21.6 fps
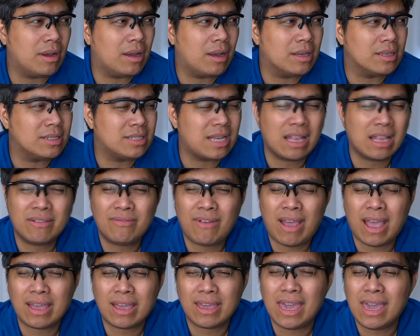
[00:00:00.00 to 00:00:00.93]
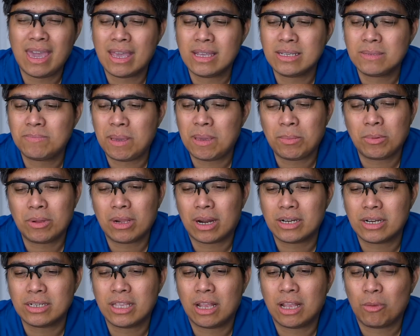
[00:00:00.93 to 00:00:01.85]
sad fact is, people
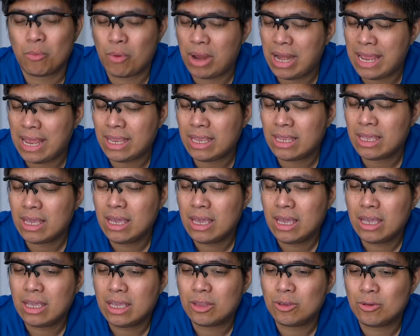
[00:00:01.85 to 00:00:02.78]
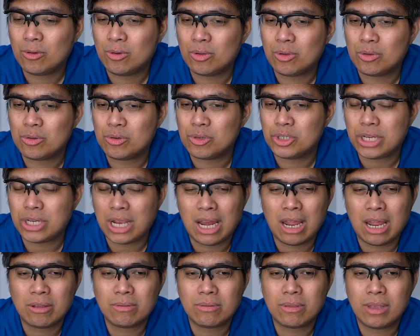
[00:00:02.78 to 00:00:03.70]
are still willing to shell
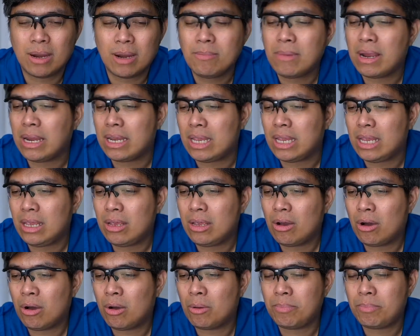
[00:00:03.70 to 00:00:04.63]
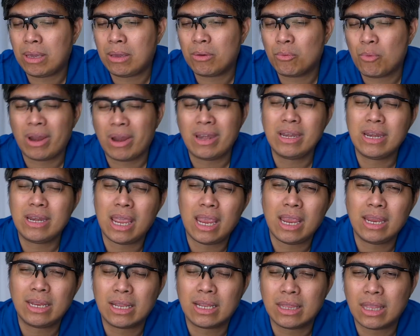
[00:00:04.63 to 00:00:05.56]
out their money, hoping one
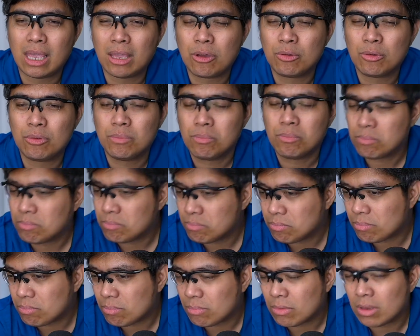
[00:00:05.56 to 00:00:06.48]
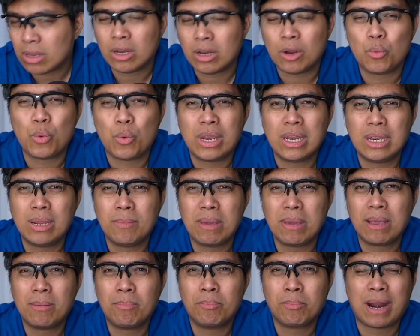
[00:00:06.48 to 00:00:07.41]
day that they could, win the
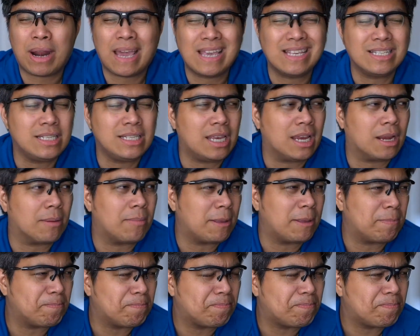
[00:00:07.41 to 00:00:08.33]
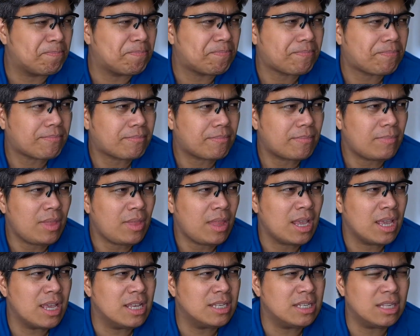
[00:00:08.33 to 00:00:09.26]
big prize here. But
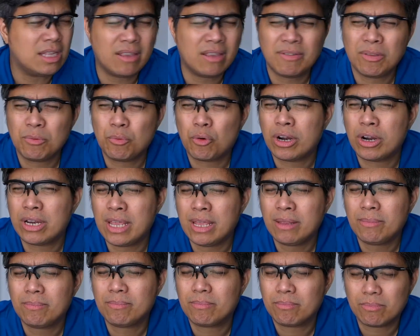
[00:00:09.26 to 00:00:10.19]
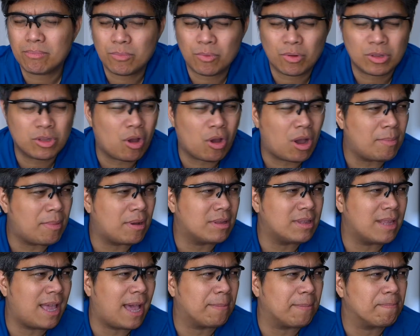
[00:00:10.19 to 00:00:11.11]
is it even worth it? We'll talk about
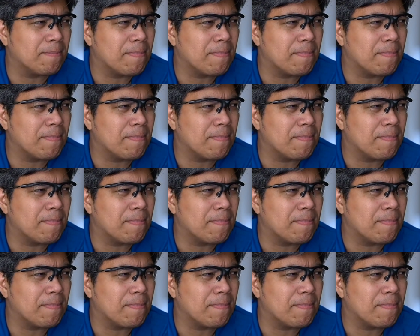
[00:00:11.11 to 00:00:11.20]
that.